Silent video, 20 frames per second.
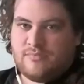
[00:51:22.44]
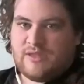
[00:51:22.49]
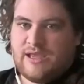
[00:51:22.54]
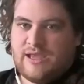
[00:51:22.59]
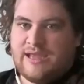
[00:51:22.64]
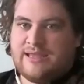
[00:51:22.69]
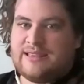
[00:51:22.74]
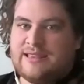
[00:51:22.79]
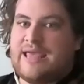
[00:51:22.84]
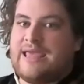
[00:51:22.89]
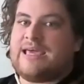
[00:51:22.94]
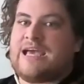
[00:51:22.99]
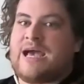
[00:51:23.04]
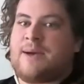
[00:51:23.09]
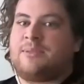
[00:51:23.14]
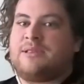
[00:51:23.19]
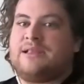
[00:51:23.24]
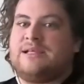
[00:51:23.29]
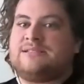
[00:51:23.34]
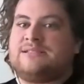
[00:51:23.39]
In late
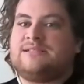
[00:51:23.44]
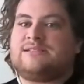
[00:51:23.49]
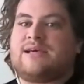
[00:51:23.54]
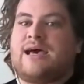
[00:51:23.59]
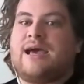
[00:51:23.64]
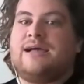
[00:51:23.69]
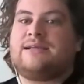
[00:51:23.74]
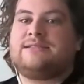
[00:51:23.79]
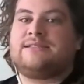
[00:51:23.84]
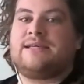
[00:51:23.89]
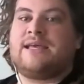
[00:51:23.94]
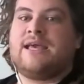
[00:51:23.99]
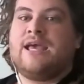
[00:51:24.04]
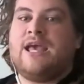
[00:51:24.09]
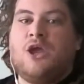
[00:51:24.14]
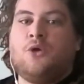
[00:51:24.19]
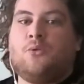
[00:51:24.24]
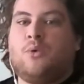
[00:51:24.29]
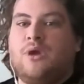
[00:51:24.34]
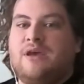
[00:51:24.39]
capitalist society,
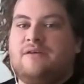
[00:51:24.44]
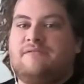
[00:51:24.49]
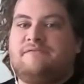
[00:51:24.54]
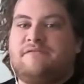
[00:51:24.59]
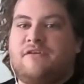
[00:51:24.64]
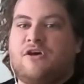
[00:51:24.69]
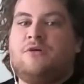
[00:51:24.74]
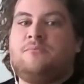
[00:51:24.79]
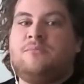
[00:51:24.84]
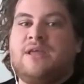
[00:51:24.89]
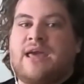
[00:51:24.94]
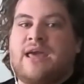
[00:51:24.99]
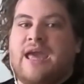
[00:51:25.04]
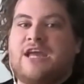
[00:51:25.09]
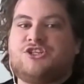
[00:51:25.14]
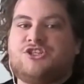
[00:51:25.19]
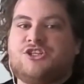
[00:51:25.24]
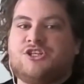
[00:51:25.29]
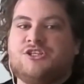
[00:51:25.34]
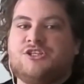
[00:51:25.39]
we affirm
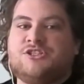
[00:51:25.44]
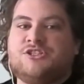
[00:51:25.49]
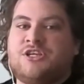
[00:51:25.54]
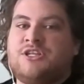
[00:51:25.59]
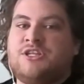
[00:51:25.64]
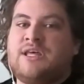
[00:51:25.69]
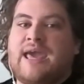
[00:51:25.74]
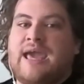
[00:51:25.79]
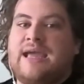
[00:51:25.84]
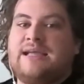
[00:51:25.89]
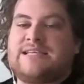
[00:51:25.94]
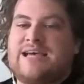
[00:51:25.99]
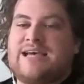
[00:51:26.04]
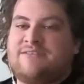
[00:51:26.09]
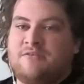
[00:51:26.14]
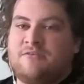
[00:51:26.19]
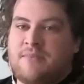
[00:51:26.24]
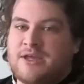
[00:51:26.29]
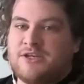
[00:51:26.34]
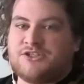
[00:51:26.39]
negations and negate
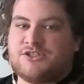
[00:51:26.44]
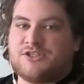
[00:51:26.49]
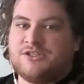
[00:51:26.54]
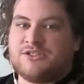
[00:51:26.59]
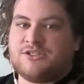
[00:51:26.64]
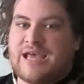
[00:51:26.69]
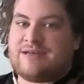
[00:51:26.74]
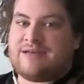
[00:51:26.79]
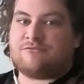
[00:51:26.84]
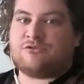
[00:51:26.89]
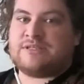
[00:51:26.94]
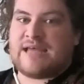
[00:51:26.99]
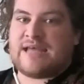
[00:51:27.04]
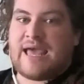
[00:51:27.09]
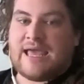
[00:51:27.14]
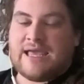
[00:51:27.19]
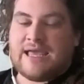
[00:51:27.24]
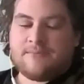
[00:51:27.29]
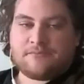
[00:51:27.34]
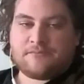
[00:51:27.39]
affirmations every
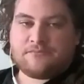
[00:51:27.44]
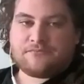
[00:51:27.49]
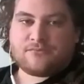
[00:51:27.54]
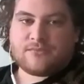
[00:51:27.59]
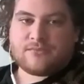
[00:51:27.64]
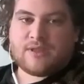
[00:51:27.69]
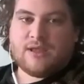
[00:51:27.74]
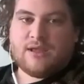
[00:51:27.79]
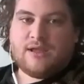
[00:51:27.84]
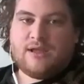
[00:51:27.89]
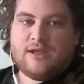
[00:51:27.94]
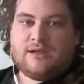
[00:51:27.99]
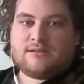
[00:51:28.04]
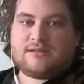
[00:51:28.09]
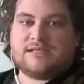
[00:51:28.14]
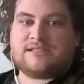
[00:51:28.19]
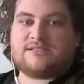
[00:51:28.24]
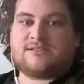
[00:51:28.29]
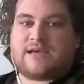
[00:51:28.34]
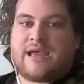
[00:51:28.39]
day.
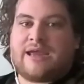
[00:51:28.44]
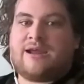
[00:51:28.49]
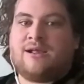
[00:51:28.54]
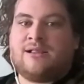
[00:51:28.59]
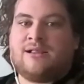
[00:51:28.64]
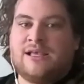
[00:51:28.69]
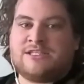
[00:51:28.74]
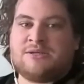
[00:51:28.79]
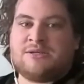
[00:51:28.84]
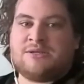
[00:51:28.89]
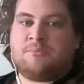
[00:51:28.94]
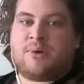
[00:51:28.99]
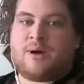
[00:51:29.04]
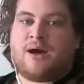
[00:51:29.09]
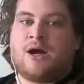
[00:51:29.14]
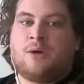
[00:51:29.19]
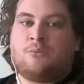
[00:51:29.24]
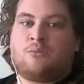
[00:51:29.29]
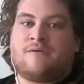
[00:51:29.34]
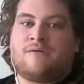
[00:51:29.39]
This cycle is in
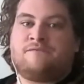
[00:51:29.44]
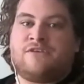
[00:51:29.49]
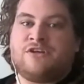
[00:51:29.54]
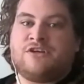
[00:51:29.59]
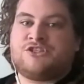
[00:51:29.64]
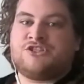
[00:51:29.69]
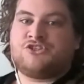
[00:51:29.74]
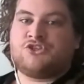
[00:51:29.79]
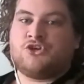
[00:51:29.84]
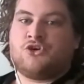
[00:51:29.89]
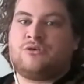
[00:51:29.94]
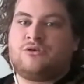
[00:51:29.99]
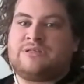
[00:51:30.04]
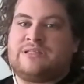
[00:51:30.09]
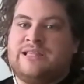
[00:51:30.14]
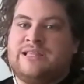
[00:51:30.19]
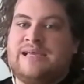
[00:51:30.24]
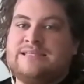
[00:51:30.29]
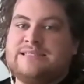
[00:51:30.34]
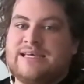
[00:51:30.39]
part what Fisher saw as
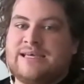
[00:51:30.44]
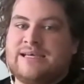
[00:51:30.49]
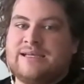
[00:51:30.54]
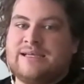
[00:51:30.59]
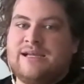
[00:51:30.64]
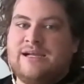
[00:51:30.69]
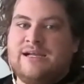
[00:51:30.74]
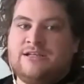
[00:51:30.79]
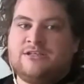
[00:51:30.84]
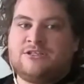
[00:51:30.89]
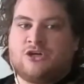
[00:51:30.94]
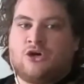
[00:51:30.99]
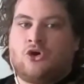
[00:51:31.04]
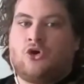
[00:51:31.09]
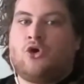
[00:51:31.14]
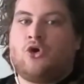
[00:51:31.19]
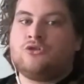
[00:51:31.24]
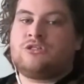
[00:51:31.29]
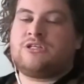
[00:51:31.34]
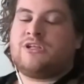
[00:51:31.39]
leading to the
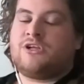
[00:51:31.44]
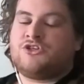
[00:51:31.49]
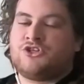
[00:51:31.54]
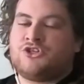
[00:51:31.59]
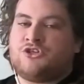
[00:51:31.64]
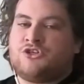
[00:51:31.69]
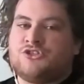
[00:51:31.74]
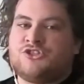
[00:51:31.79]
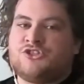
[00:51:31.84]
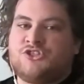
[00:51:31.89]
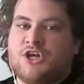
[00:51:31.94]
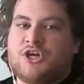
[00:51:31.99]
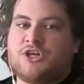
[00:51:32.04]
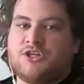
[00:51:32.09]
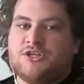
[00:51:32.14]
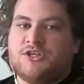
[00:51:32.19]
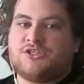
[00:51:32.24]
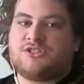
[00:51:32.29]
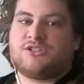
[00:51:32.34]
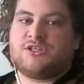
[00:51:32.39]
hauntological
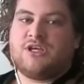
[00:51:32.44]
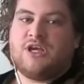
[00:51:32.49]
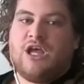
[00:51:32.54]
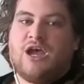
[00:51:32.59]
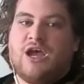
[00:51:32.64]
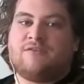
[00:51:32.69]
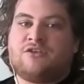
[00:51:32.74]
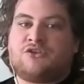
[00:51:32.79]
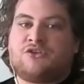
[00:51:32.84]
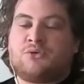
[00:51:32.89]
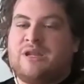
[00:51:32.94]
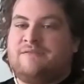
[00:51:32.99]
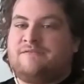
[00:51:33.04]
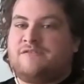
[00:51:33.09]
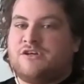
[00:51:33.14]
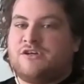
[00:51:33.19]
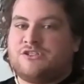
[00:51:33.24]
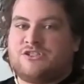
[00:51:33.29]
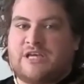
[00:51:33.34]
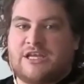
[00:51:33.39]
stuckness of the
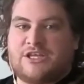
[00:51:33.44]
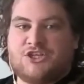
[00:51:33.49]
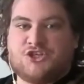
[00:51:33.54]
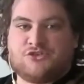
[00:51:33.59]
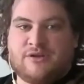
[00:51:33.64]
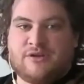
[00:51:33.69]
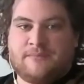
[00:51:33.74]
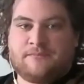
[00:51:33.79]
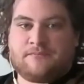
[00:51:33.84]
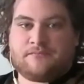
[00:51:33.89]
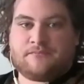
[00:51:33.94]
21st century.